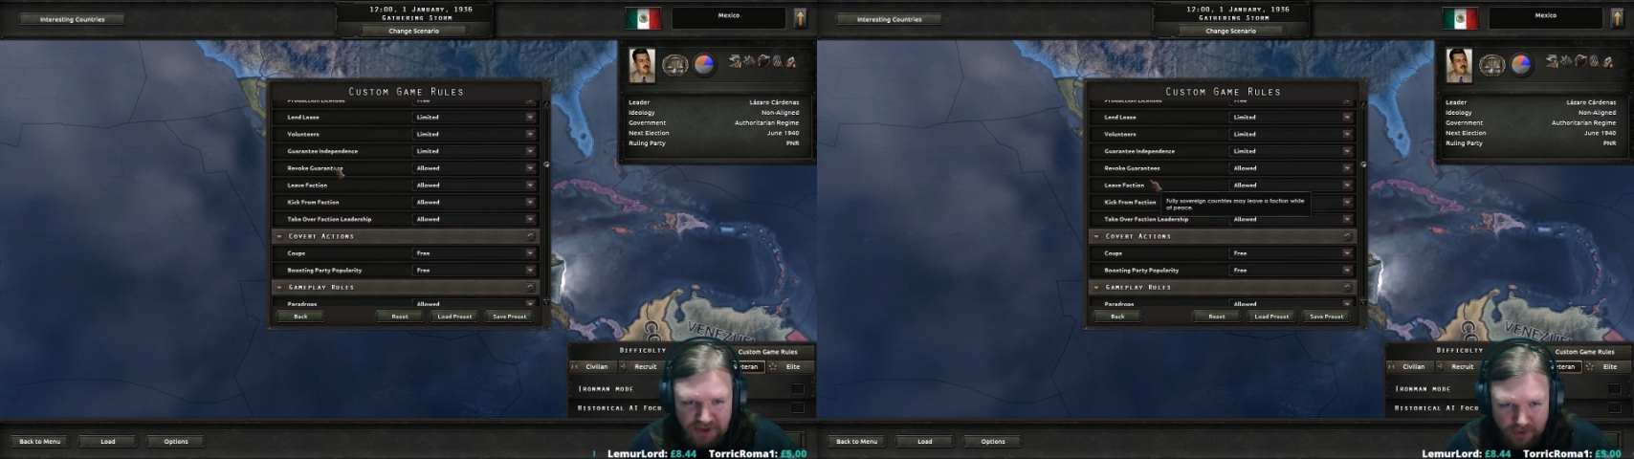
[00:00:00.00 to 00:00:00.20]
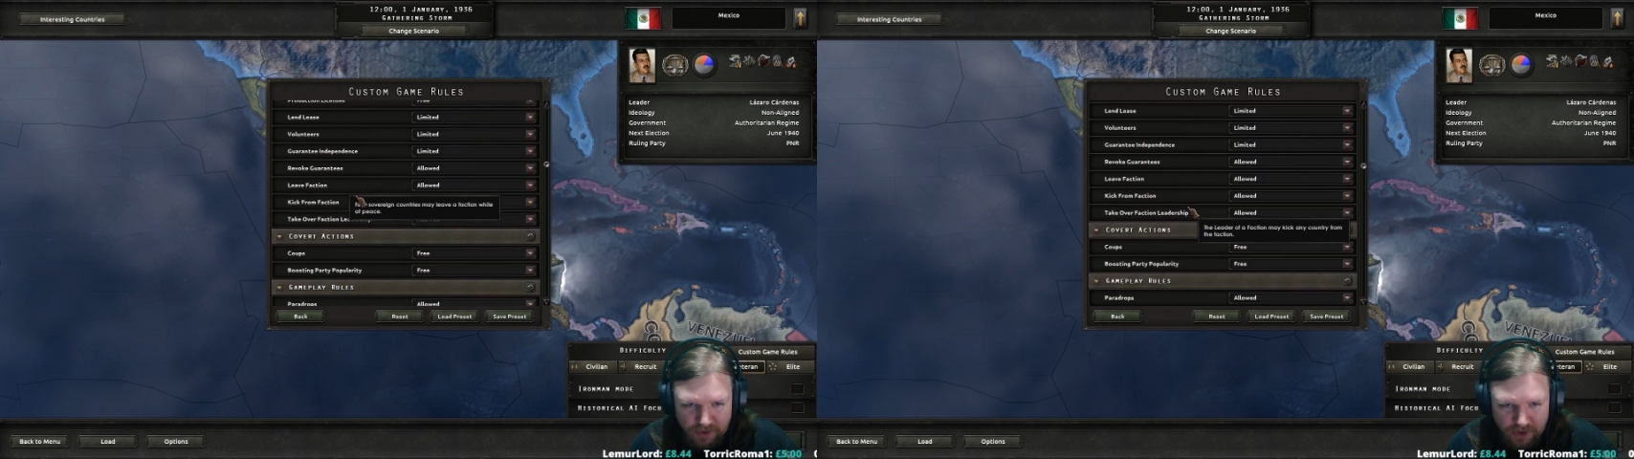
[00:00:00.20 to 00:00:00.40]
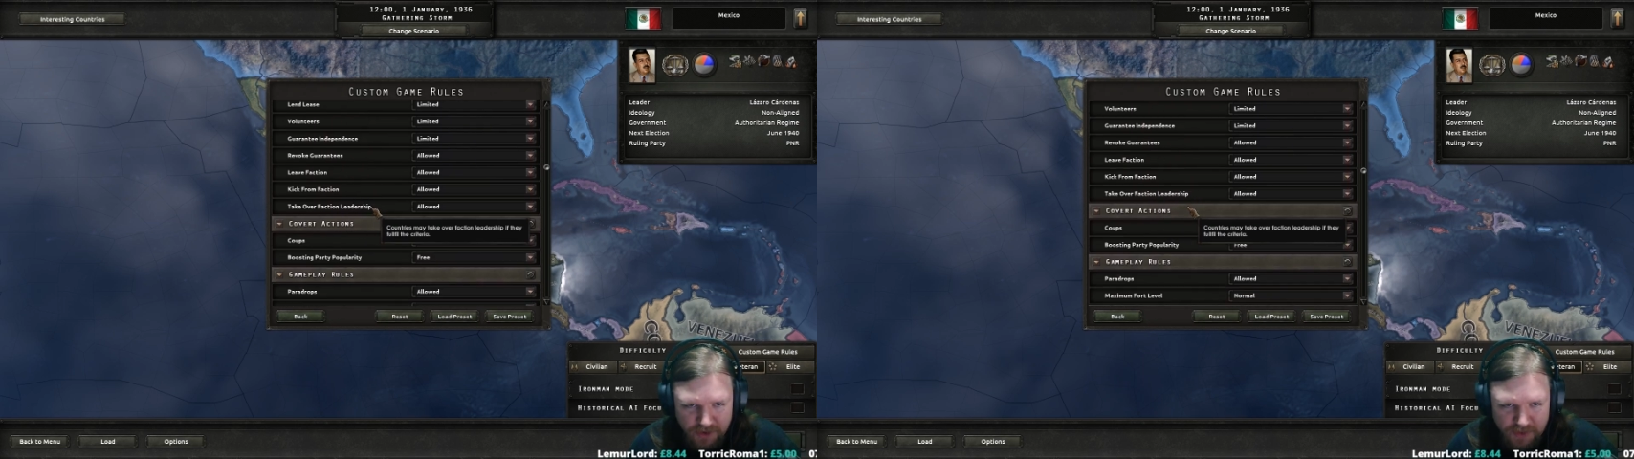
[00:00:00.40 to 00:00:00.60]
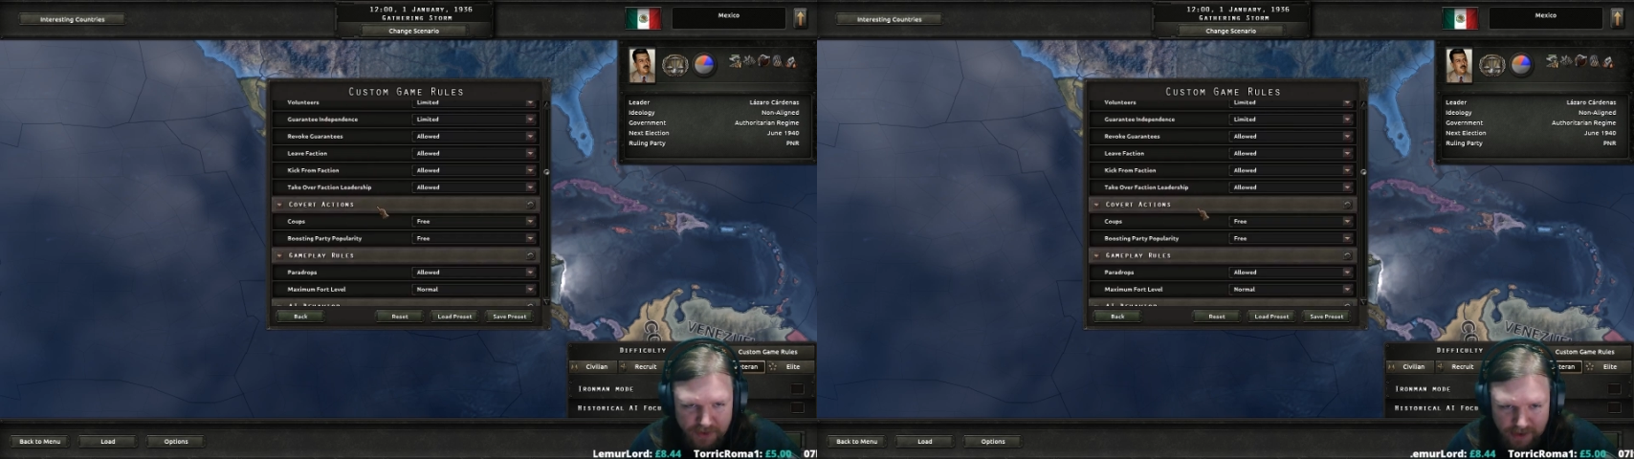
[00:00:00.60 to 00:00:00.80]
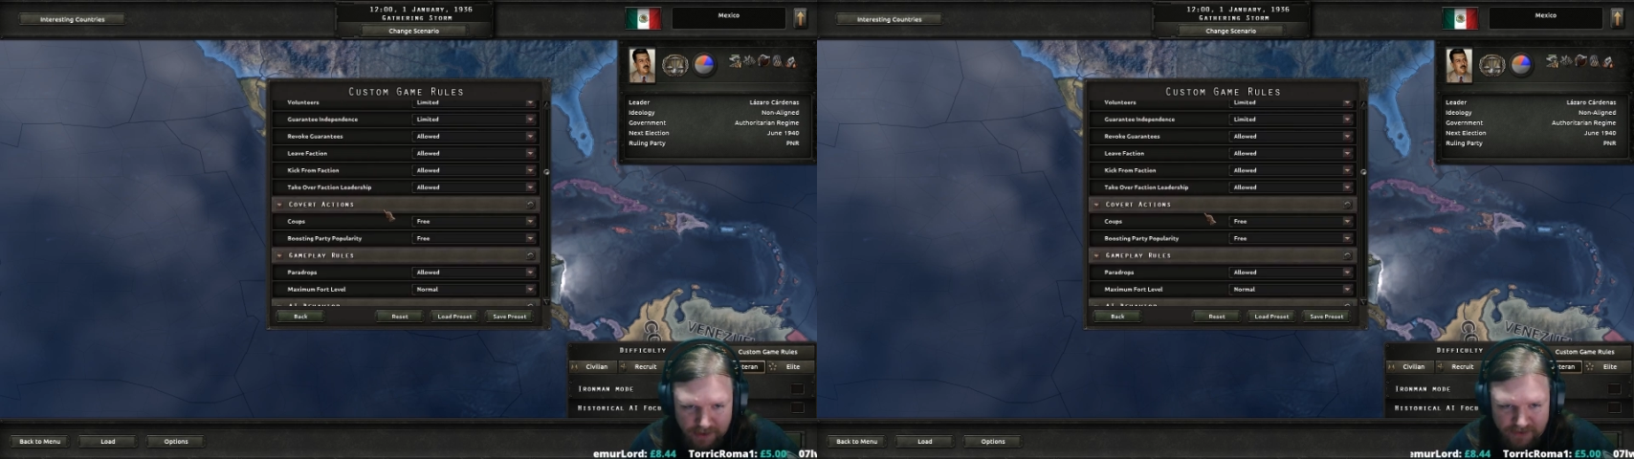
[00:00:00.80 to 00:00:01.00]
all of those, we're going
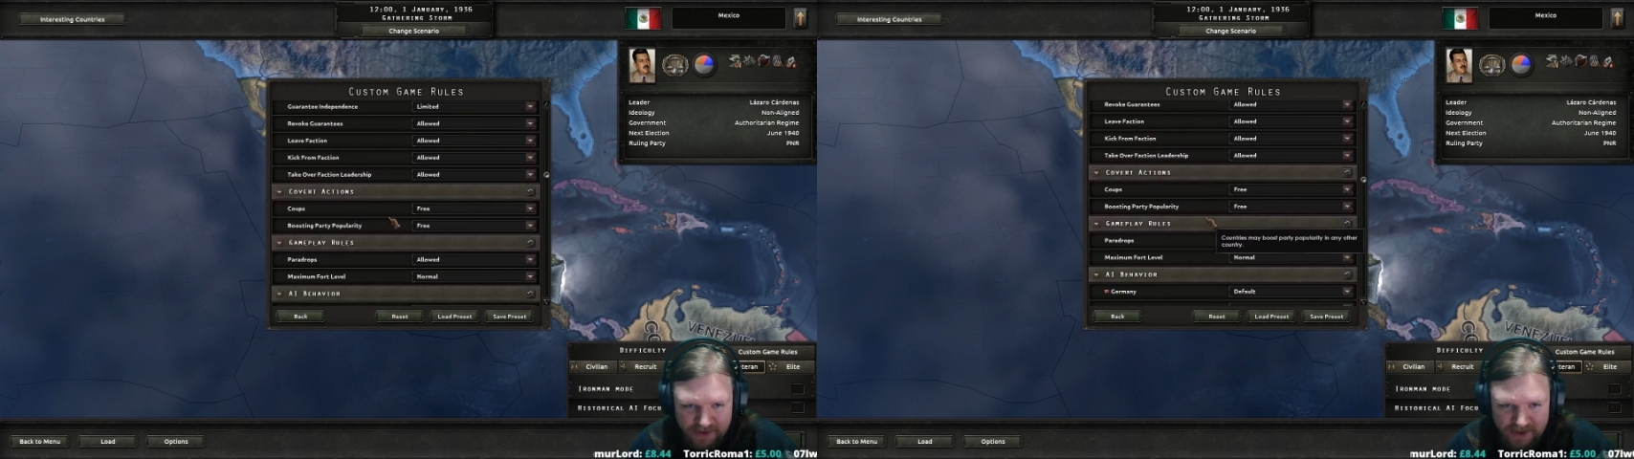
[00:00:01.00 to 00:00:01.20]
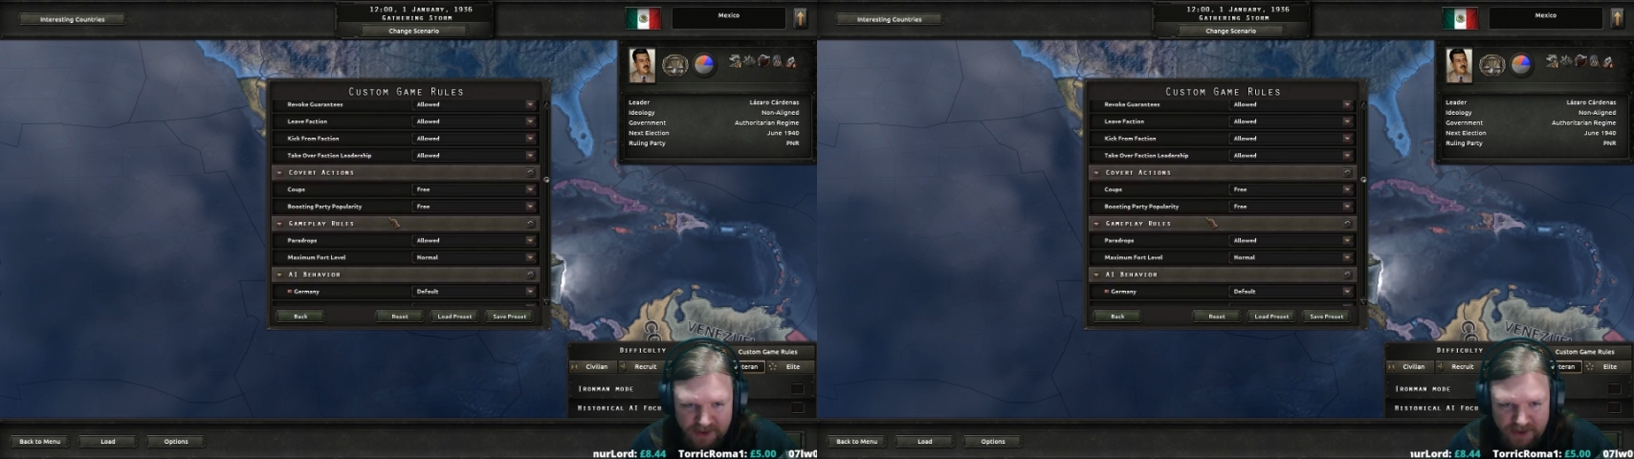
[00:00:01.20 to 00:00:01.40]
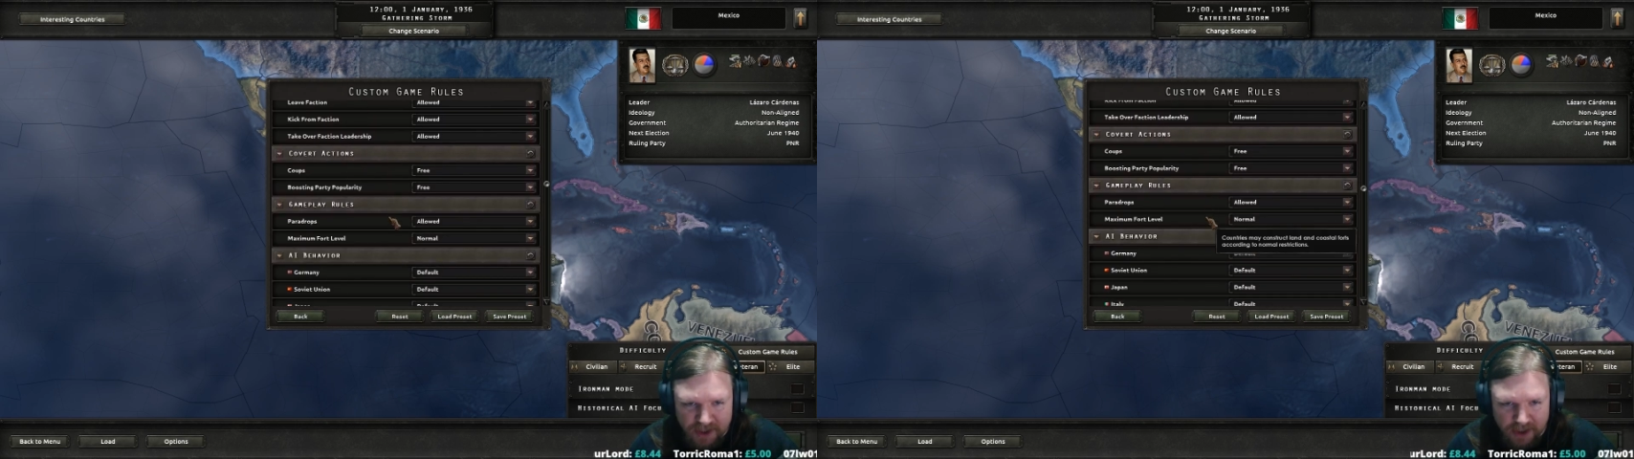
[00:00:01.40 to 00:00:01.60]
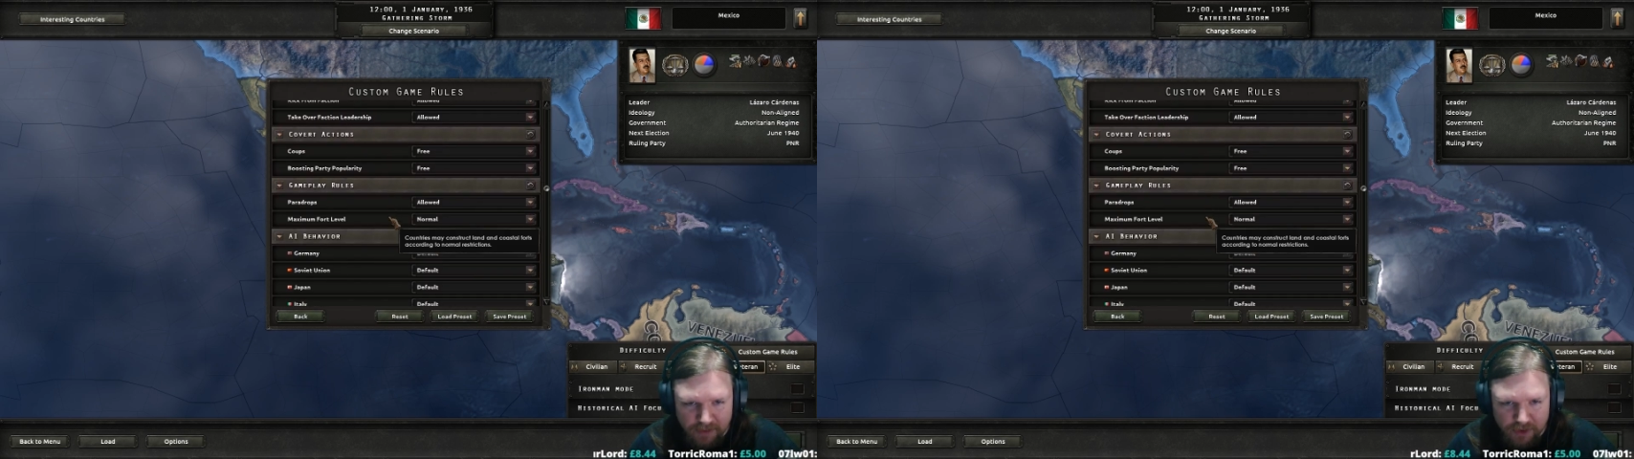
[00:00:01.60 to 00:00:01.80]
to leave the same.